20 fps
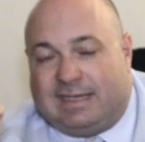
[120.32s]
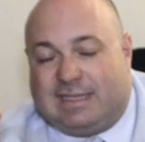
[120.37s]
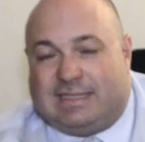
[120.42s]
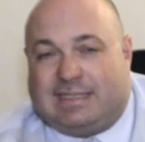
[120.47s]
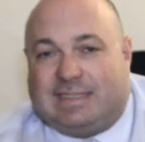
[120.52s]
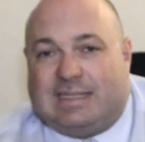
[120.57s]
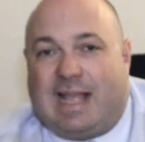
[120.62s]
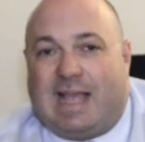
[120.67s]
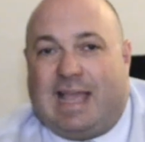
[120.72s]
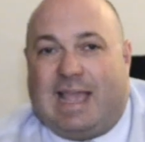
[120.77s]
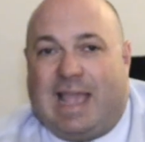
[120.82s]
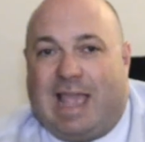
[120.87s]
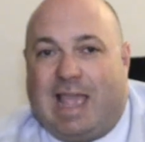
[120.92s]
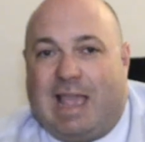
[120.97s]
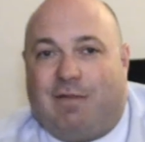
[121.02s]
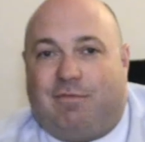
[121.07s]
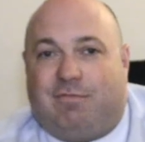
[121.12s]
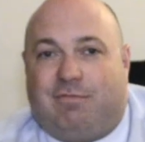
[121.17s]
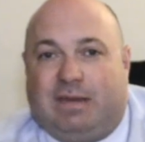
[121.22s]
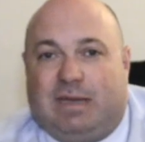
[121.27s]
is not
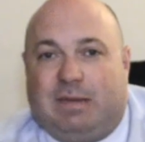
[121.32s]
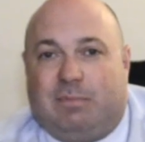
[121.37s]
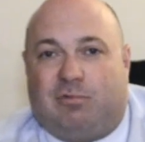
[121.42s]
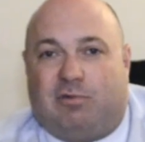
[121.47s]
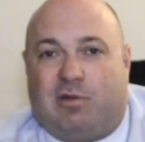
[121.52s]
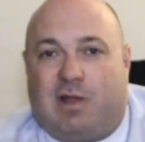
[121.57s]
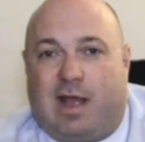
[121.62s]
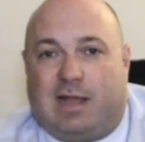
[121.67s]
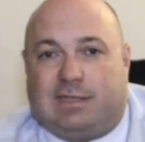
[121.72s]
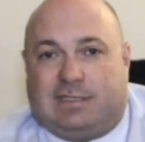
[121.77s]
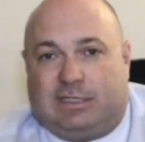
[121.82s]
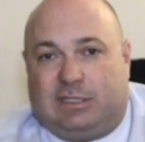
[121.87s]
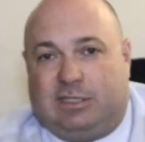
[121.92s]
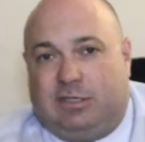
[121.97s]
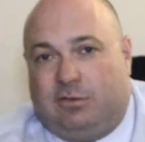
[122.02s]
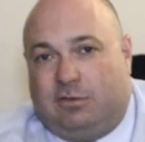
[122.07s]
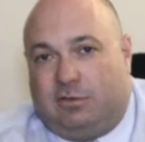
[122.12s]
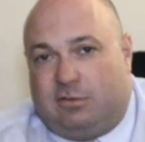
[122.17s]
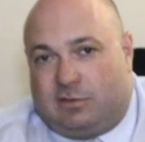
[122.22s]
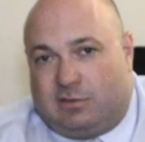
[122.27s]
every
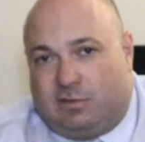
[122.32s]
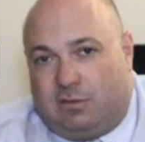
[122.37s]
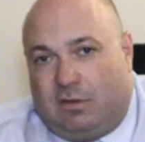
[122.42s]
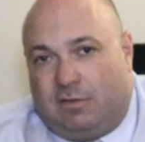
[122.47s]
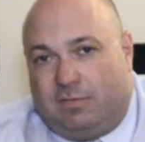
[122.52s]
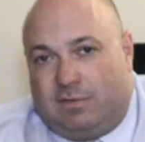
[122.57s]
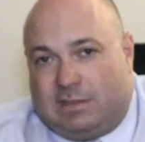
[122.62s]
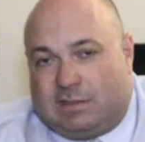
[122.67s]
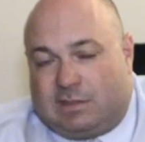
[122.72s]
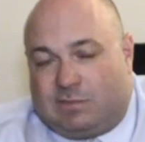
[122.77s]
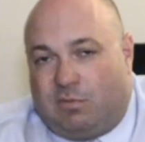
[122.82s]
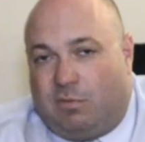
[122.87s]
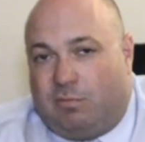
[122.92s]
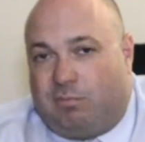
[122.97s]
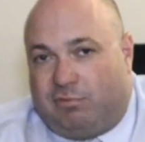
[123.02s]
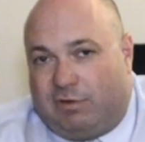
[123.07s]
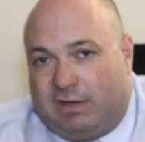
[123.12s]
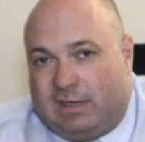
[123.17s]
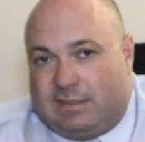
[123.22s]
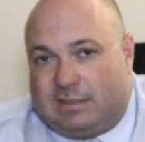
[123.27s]
prosecutor's office will
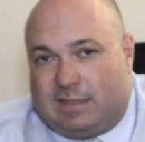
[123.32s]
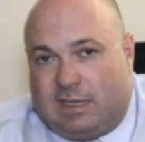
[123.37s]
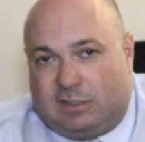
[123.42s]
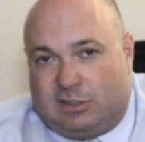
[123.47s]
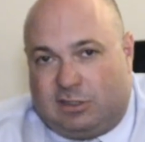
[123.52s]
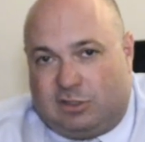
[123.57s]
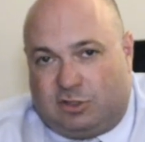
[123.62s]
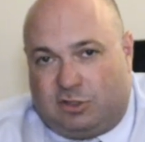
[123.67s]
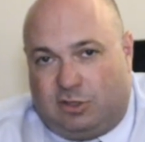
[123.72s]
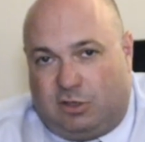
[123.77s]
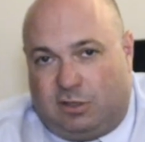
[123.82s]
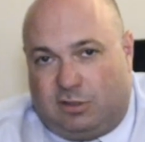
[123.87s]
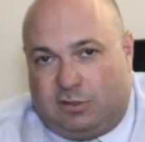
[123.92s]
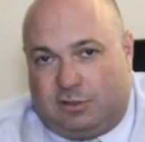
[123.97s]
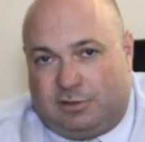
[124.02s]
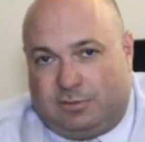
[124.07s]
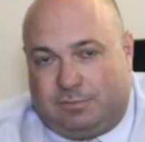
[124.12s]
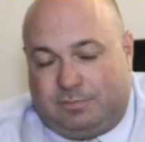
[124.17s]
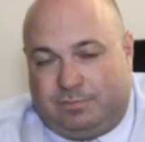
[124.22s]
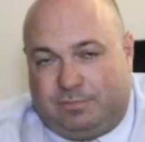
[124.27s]
bring such a
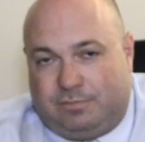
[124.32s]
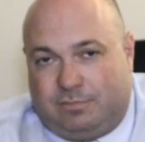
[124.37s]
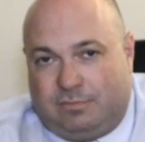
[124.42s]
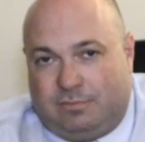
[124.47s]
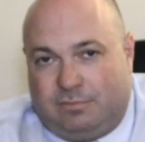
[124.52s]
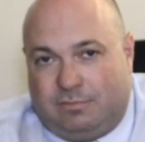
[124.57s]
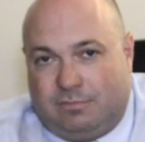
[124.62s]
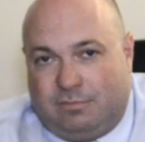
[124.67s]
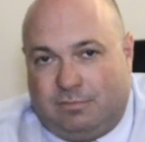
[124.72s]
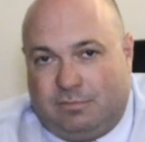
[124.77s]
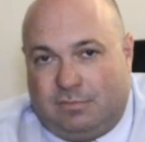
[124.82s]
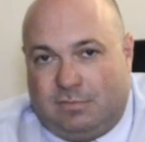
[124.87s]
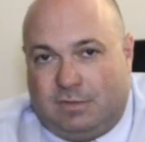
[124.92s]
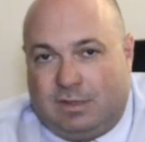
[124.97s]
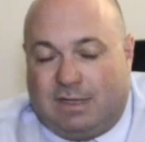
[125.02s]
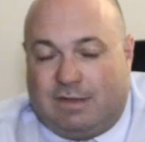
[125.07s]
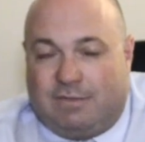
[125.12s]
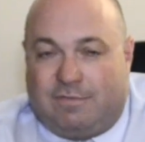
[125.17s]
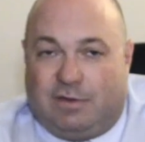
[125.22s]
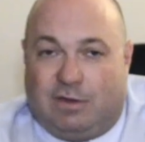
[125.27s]
charge.
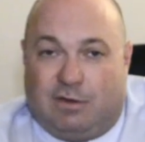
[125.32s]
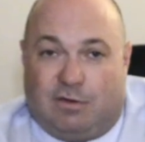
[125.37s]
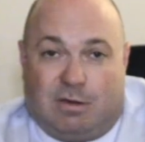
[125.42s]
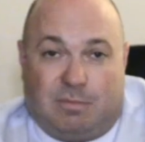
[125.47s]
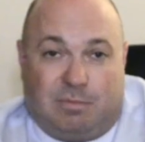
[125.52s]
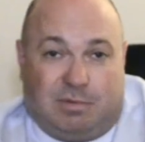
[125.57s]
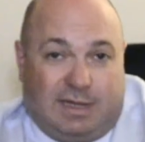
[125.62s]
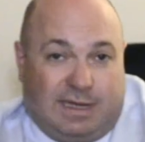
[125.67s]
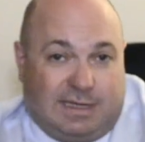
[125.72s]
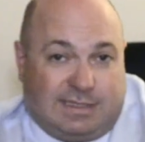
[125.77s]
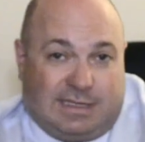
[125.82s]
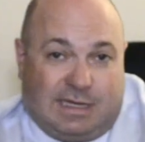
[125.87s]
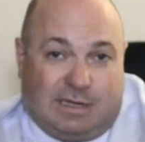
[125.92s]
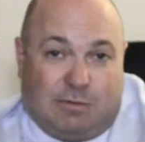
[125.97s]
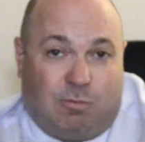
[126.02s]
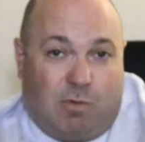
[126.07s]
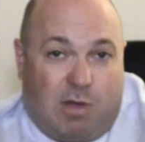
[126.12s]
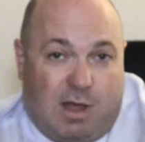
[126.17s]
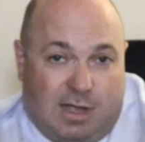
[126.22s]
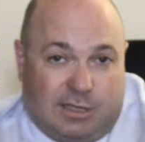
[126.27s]
If you're in a place like
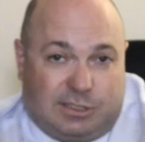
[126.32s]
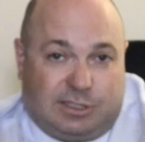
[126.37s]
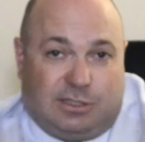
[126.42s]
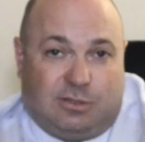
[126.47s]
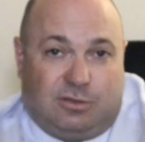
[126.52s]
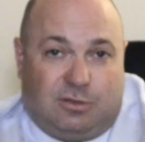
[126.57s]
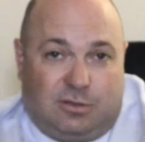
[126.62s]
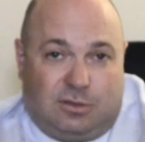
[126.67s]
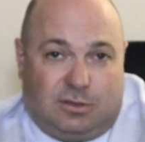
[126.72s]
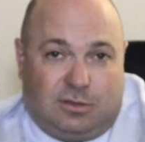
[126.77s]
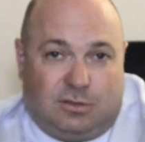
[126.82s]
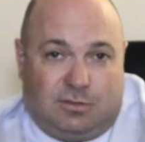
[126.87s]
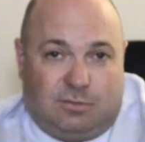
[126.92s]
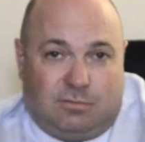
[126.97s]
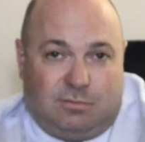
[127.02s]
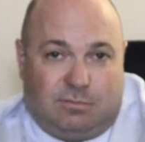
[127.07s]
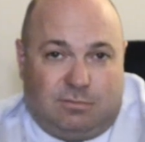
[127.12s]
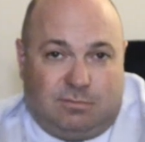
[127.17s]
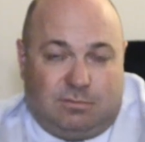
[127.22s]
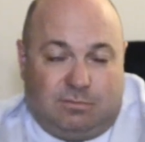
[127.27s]
Washtenaw,
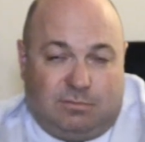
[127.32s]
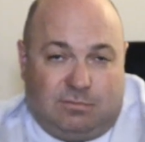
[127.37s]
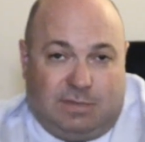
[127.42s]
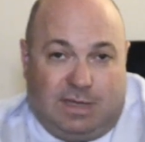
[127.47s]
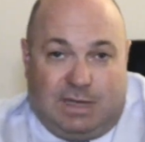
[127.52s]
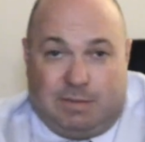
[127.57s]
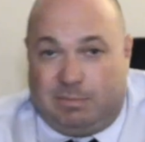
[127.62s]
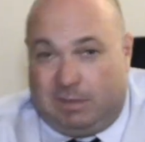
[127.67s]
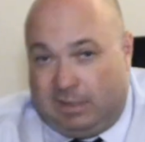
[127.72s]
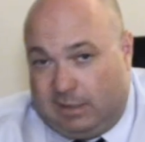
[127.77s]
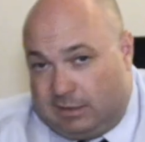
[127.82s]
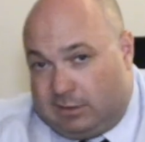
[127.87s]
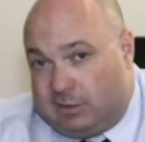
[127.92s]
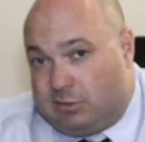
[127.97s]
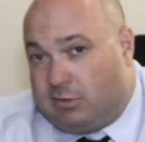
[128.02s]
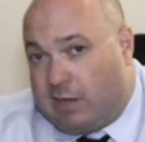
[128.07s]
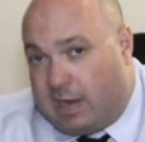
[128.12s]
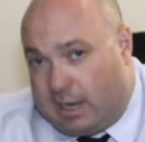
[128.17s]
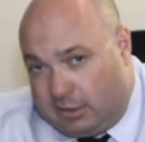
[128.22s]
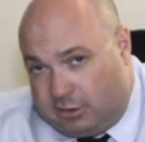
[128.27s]
it'd be a
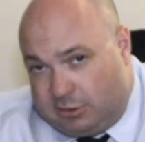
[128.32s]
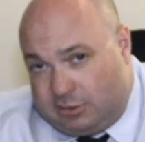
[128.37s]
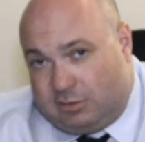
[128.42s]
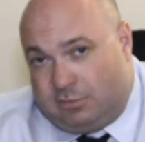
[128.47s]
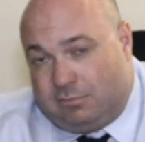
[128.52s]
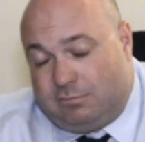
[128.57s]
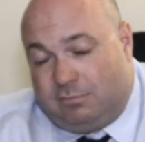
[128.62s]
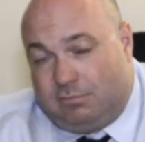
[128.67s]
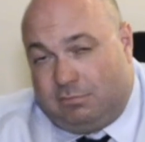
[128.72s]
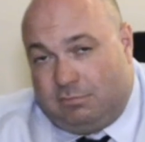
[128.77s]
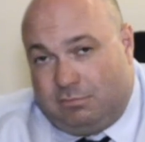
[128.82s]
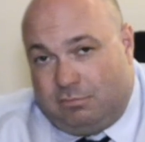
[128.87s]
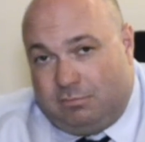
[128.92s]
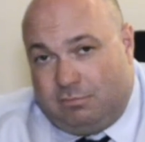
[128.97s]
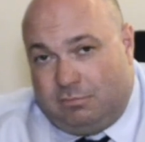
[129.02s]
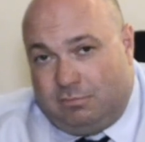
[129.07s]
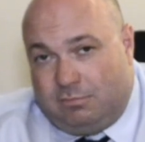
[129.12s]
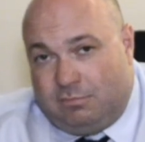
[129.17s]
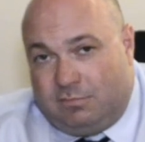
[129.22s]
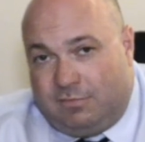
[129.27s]
stretch.
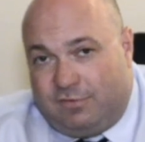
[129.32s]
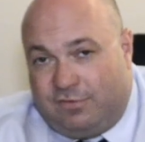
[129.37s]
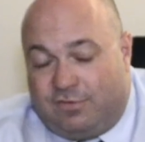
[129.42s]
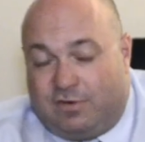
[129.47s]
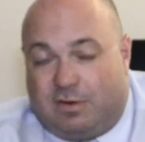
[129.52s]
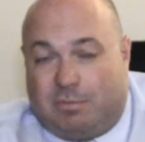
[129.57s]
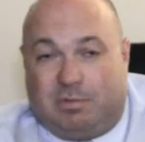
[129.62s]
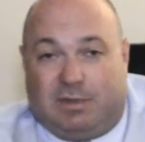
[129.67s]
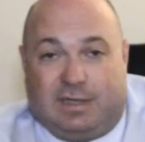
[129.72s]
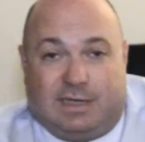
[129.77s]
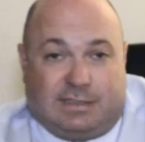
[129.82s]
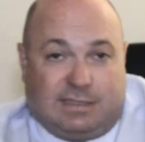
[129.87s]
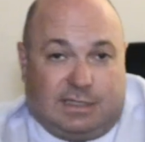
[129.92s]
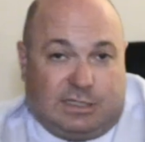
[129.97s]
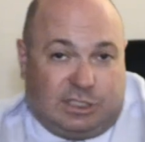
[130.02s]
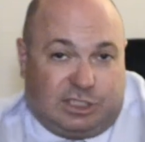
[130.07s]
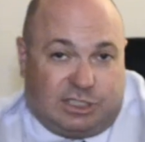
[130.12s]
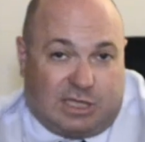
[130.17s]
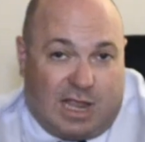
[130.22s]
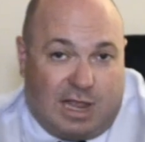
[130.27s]
If you're in a place like
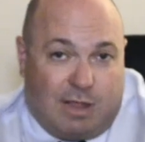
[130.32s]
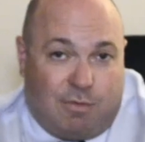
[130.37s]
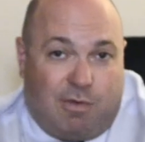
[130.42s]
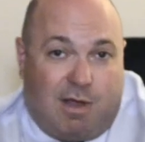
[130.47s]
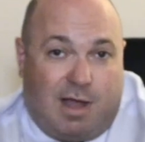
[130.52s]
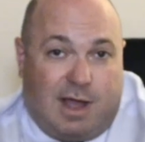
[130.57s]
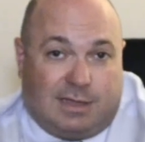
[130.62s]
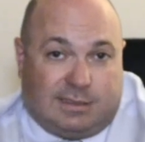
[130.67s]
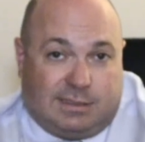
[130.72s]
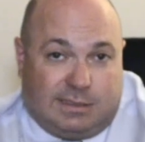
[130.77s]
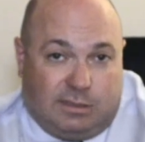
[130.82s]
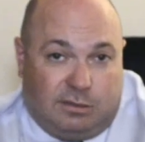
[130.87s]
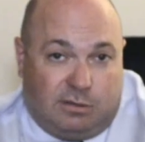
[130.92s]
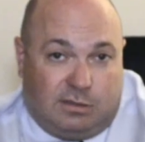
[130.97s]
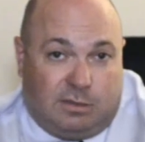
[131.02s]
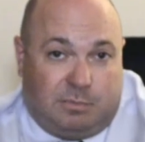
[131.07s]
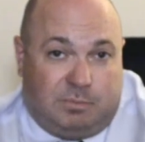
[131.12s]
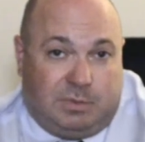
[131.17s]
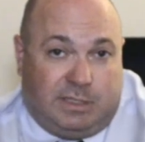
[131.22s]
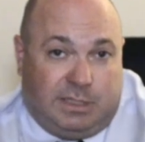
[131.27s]
Shiawassee or
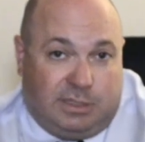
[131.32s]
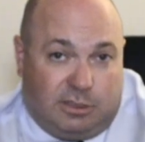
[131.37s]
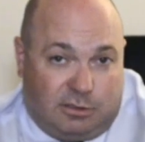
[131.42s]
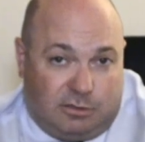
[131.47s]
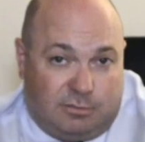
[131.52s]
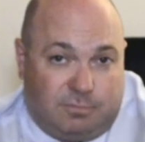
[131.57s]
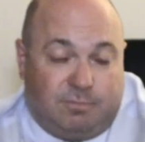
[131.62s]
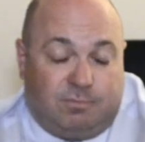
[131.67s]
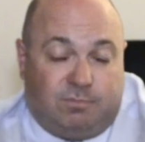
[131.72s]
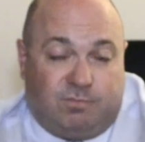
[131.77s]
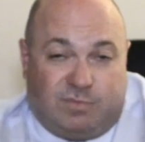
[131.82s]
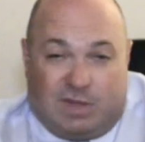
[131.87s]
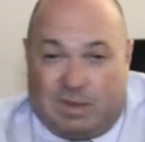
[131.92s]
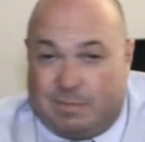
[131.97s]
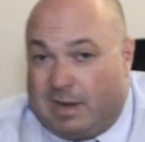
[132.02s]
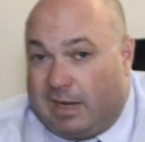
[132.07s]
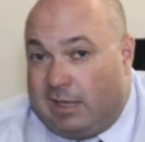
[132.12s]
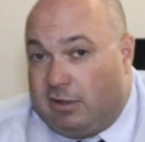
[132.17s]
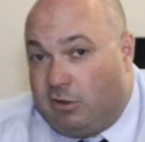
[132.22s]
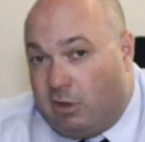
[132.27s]
Lapeer, they
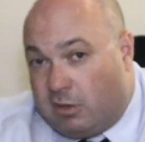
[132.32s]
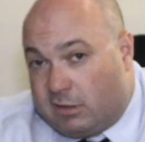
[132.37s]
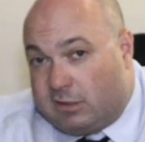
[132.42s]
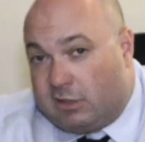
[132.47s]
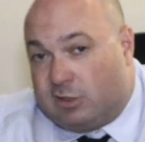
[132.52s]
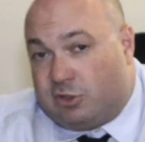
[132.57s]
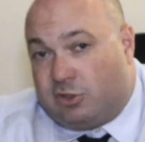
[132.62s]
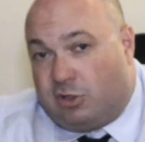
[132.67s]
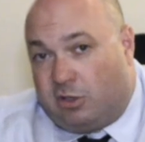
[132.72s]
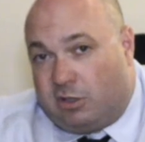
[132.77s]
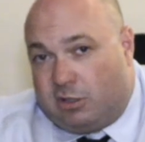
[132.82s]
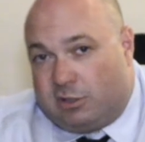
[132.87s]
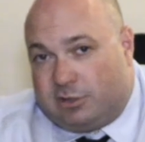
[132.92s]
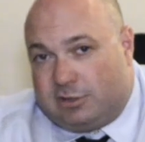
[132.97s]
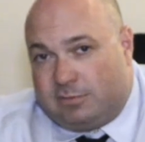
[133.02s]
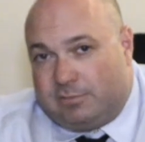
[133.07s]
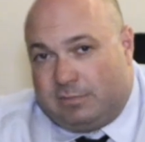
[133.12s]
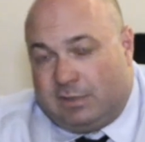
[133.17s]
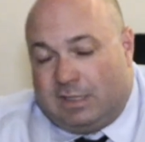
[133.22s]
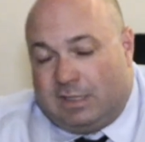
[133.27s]
may look to charge.